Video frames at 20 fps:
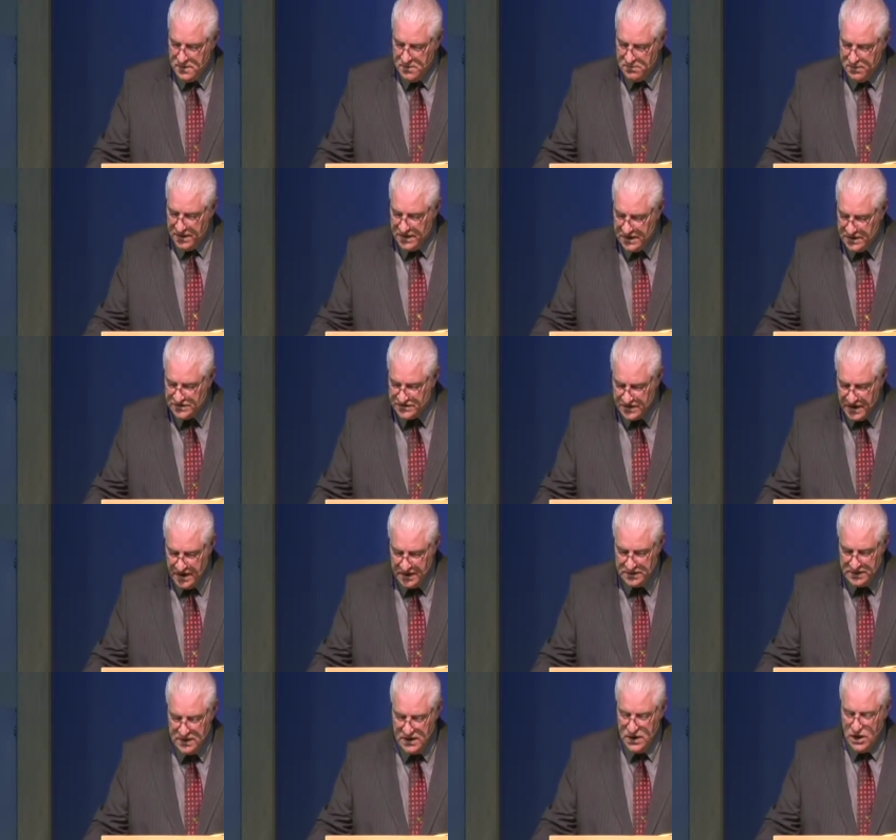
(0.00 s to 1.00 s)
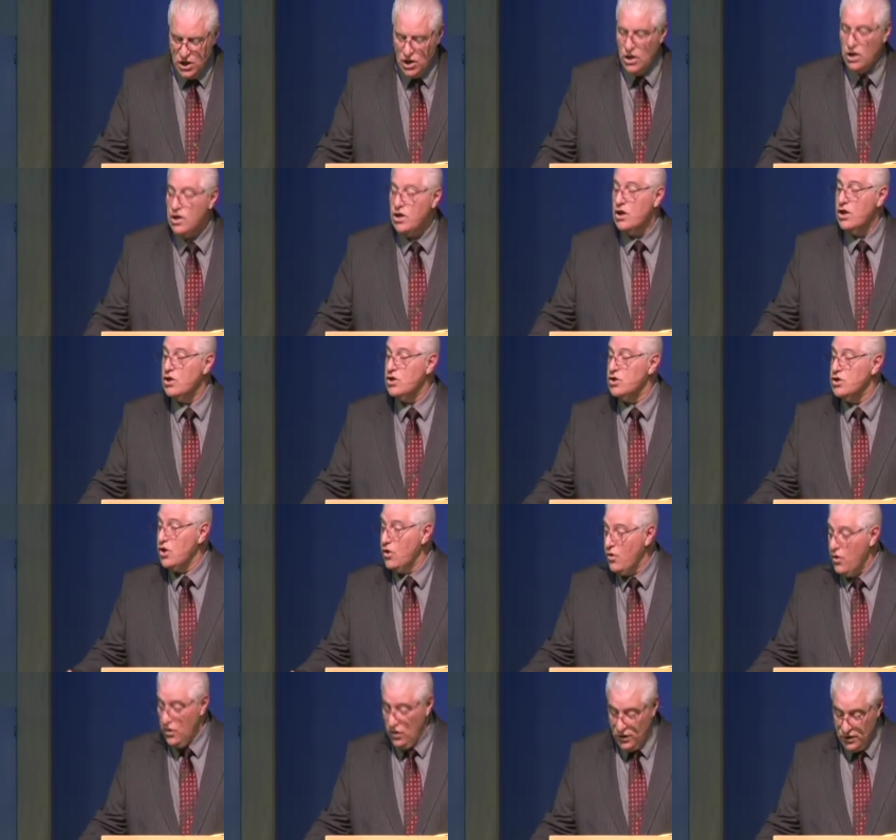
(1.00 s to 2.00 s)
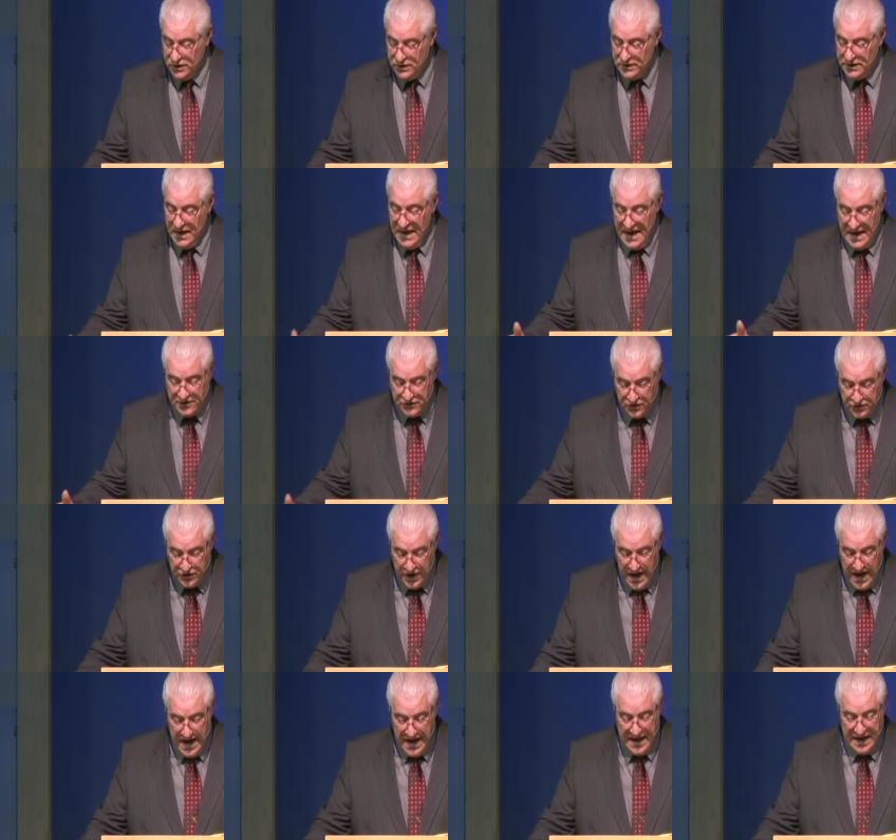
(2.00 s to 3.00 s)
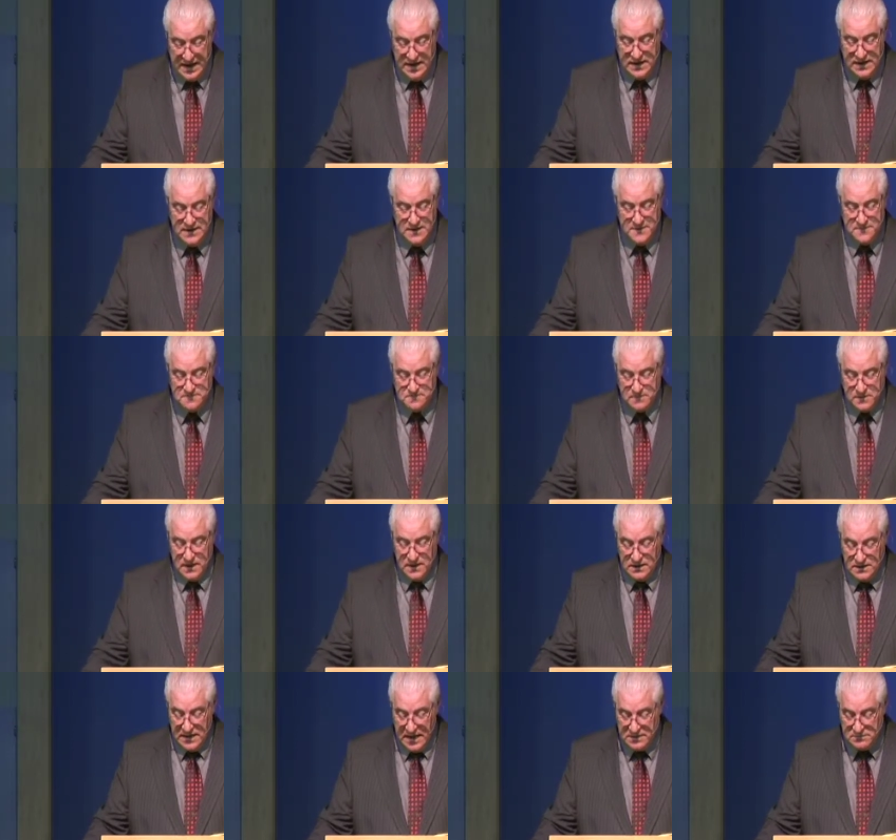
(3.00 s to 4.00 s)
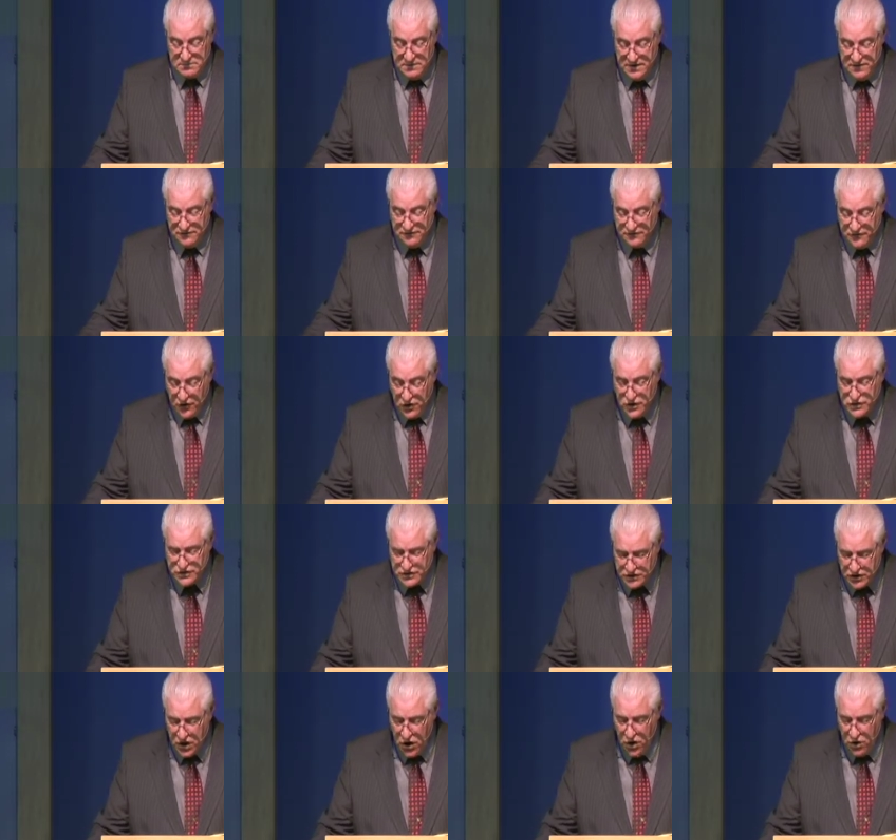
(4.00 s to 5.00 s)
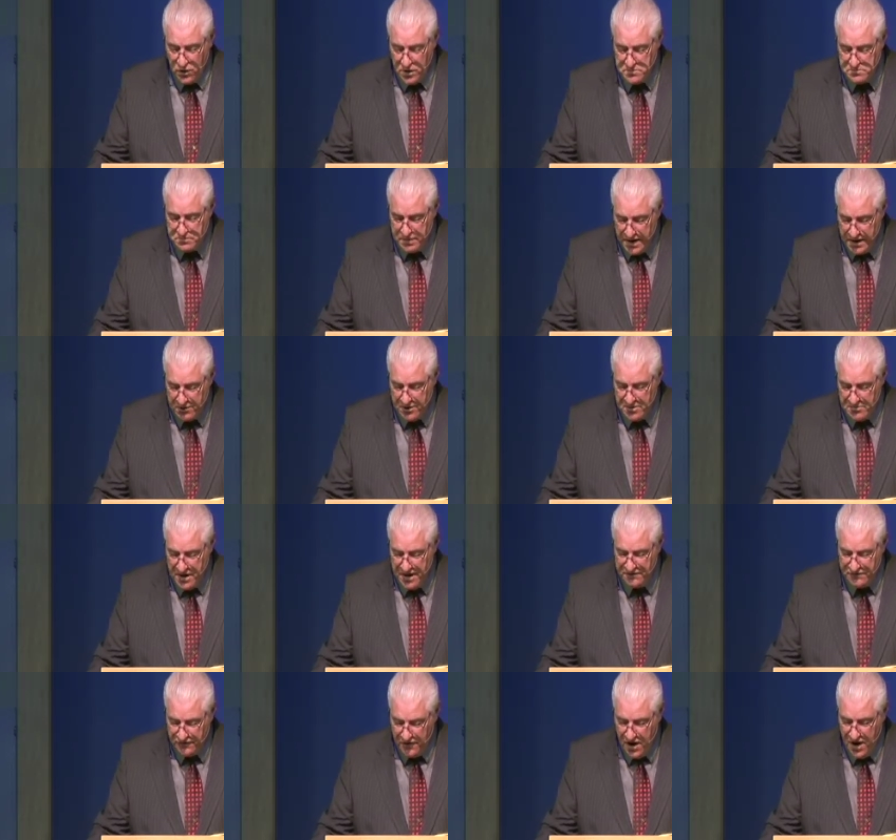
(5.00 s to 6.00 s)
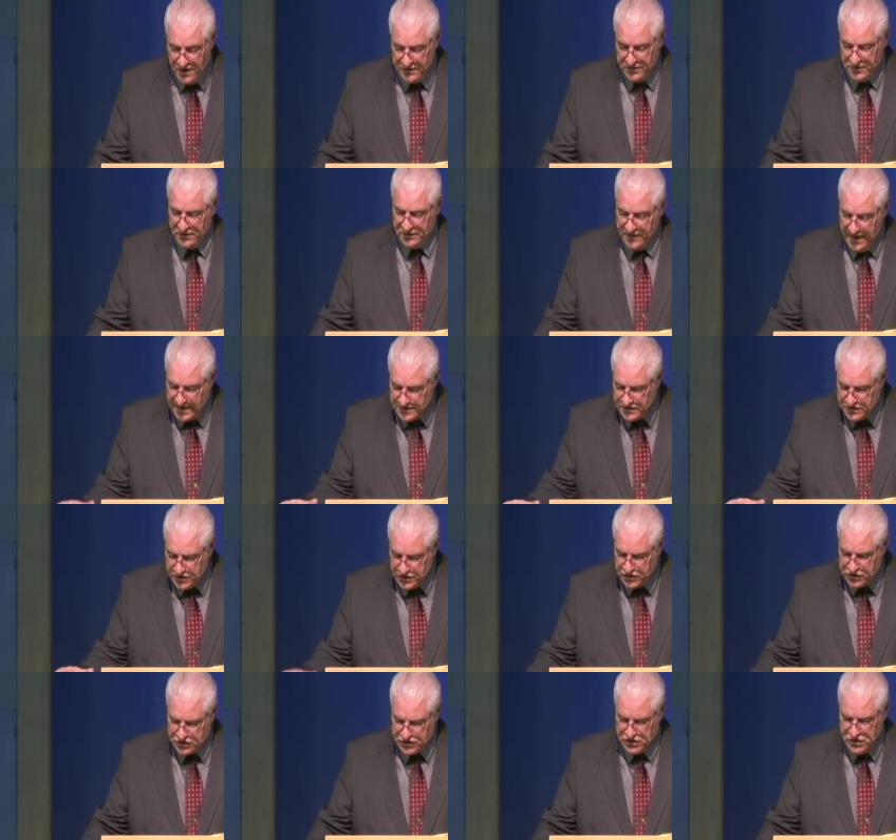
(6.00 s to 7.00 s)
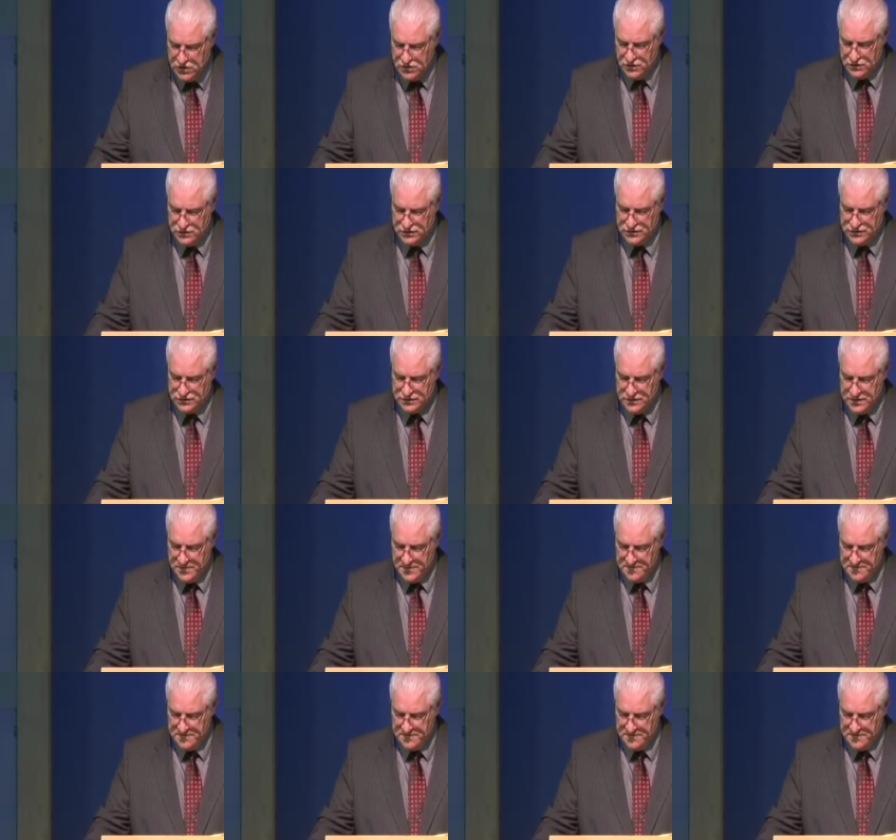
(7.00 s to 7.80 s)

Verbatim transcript: But he said, Lord, Adonai, let me first go and bury my father. That's an excuse.